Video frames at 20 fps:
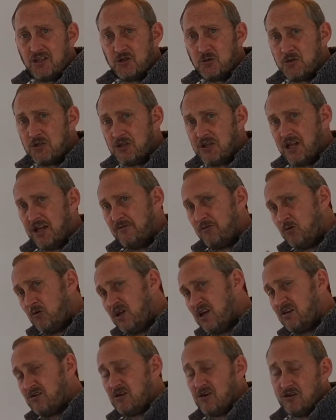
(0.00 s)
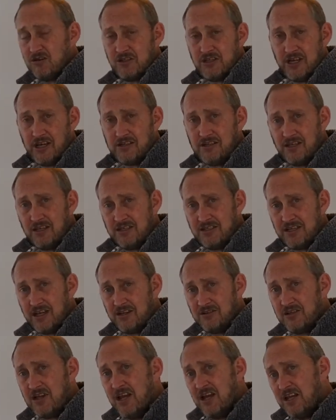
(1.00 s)
which will have all our contact details.
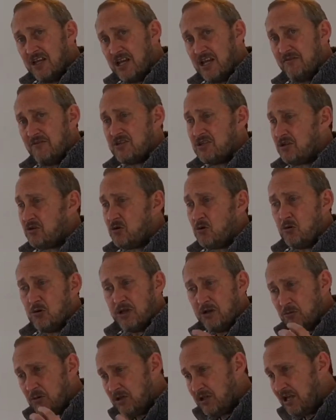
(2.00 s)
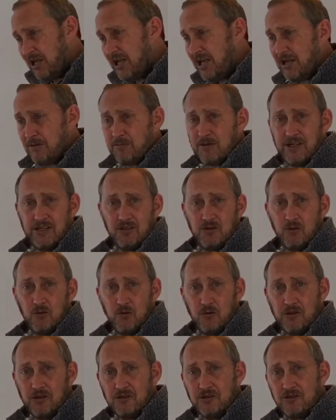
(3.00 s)
Give us a call and we'll happily talk
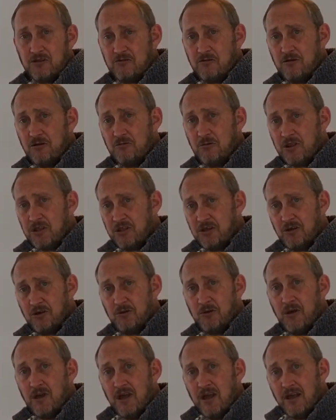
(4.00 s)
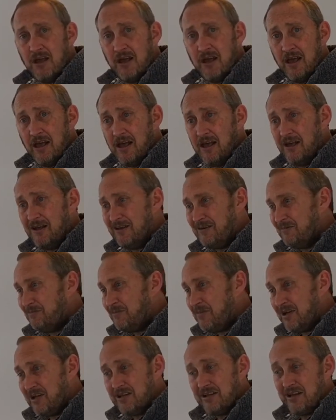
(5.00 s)
this through with you.
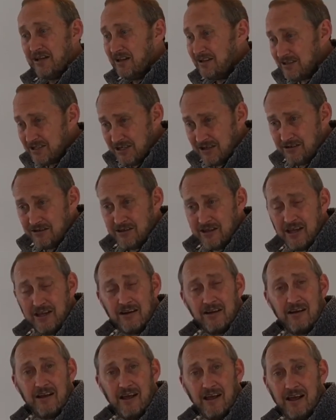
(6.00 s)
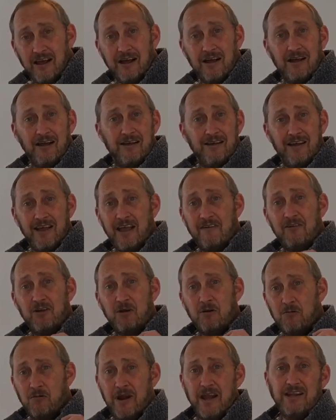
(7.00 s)
But until then, have a
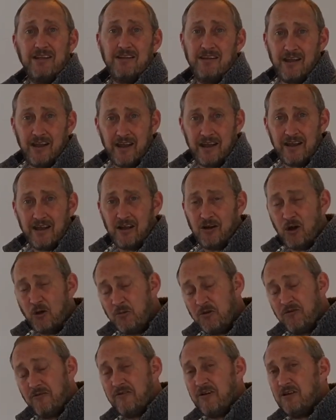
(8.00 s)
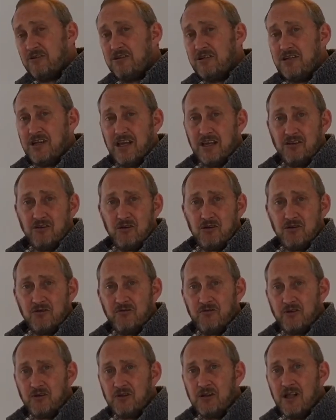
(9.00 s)
great day. I hope you found today
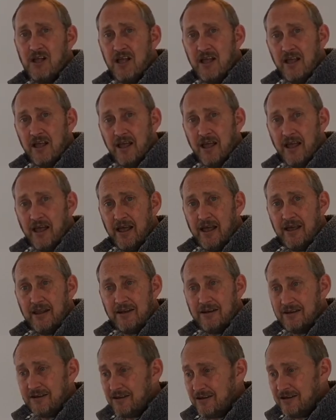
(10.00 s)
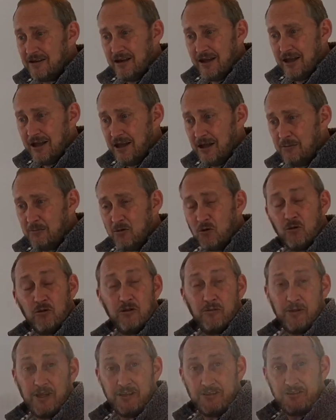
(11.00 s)
useful, and all the
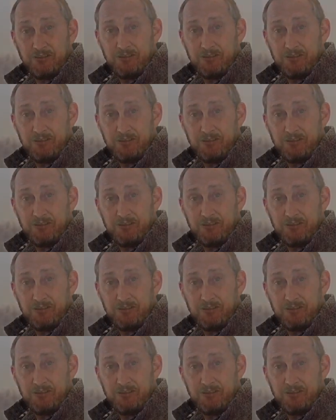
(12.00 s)
best.